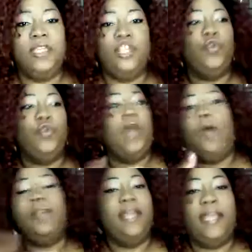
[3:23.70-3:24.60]
you the
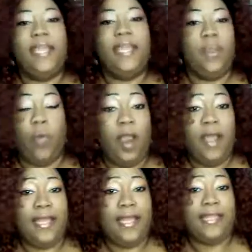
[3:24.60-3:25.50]
only nigga in the
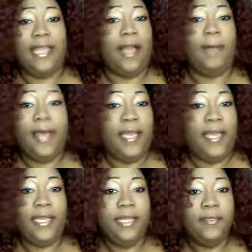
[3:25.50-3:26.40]
world that think I'm
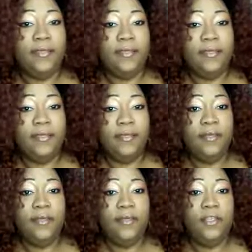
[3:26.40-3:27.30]
ugly.
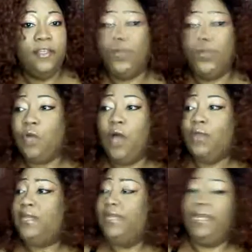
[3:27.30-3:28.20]
You the
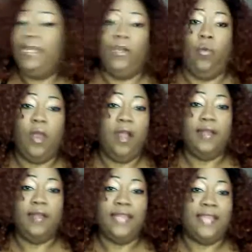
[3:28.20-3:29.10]
only nigga in the
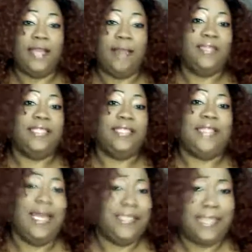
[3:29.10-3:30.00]
world that think I'm
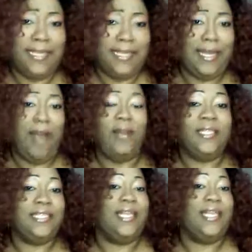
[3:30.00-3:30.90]
disgusting and all
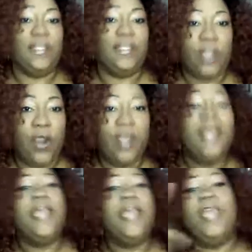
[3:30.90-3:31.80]
this and that. The third,
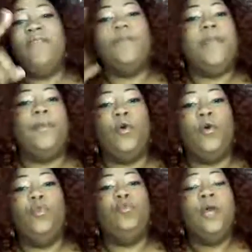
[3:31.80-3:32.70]
even people
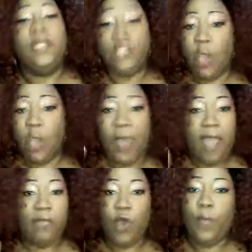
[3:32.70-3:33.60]
who don't
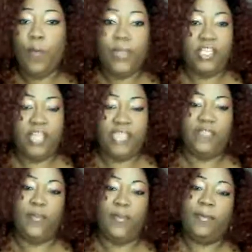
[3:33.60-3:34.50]
have no
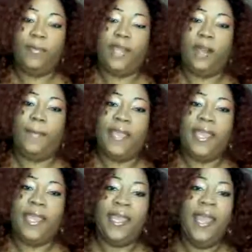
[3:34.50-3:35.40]
appreciation for people that are
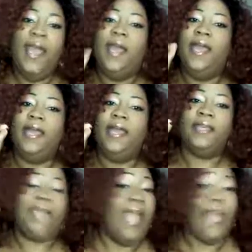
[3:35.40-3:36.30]
big
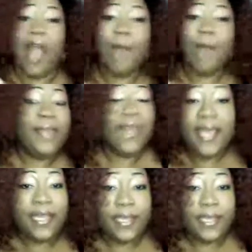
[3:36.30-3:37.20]
can't call me
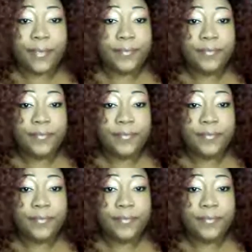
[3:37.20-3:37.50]
ugly.